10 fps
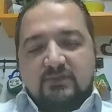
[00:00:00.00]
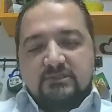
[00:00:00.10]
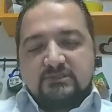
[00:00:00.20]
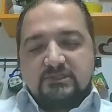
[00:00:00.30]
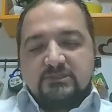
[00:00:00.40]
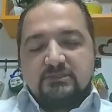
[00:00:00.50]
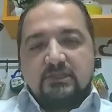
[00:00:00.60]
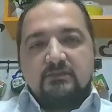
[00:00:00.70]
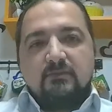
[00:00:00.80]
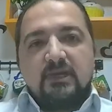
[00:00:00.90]

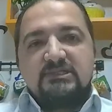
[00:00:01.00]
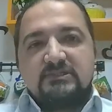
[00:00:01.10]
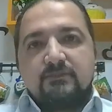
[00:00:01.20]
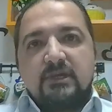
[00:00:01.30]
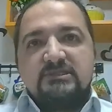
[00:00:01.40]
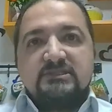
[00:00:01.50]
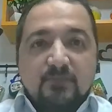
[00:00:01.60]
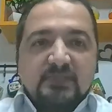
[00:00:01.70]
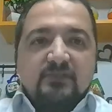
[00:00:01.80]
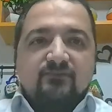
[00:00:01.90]
transition and maximize the
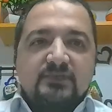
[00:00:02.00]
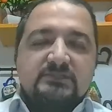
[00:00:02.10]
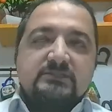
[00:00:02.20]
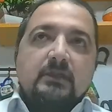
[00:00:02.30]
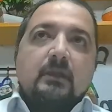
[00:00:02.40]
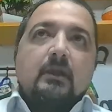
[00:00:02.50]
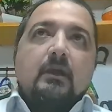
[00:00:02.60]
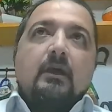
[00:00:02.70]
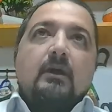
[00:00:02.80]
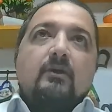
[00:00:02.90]
benefits,
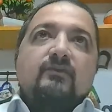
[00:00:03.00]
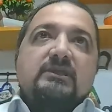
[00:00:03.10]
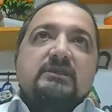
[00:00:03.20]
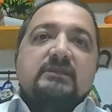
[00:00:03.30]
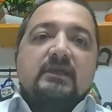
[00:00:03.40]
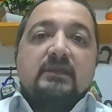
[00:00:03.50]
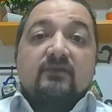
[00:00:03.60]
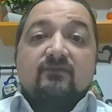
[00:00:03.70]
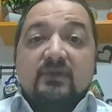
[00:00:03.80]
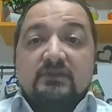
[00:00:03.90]
we need an
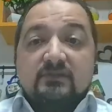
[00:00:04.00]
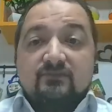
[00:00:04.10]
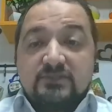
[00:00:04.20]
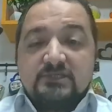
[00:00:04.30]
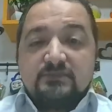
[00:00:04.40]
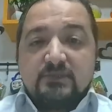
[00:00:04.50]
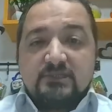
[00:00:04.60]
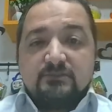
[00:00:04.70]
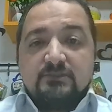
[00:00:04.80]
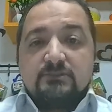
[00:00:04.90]
effective change
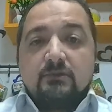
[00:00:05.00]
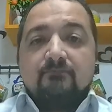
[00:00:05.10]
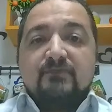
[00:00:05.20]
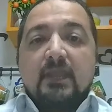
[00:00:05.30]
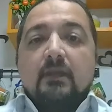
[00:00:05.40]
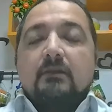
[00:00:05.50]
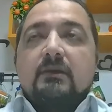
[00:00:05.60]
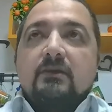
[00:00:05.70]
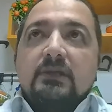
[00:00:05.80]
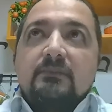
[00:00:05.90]
management. So
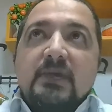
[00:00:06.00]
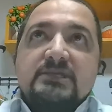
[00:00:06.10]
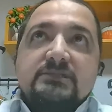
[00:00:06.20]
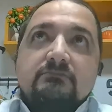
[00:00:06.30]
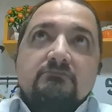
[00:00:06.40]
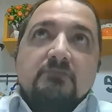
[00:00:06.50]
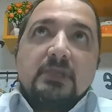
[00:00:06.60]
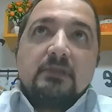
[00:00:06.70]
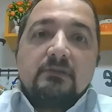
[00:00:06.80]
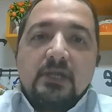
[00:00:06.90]
imagine
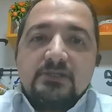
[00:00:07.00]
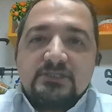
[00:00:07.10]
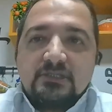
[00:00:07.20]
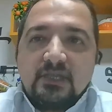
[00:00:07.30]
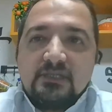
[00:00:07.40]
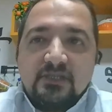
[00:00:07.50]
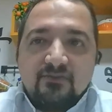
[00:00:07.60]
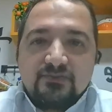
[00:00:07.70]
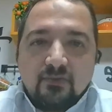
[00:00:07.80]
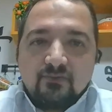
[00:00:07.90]
launching a
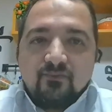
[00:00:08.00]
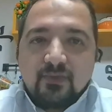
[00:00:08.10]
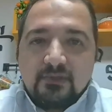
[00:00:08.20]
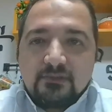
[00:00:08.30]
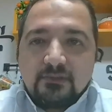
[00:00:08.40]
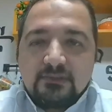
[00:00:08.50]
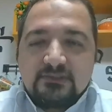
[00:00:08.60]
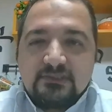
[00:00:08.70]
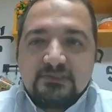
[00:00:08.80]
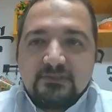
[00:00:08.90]
new software
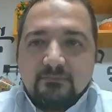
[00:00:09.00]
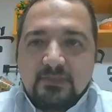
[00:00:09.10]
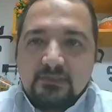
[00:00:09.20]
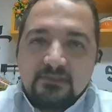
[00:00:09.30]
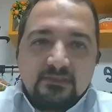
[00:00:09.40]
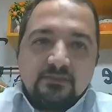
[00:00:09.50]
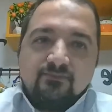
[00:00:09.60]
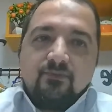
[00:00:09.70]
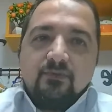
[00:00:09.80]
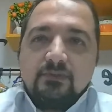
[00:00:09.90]
system critical
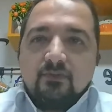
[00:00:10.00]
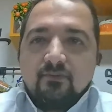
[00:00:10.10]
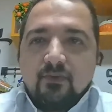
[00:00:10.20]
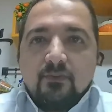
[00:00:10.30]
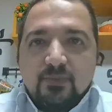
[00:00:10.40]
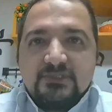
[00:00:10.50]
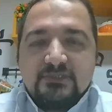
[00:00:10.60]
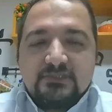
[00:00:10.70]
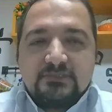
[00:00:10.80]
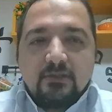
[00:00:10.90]
for your
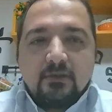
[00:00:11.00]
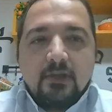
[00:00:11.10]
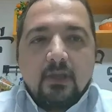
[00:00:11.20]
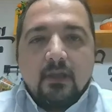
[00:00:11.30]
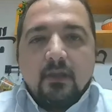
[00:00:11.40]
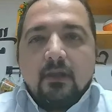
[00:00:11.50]
business. So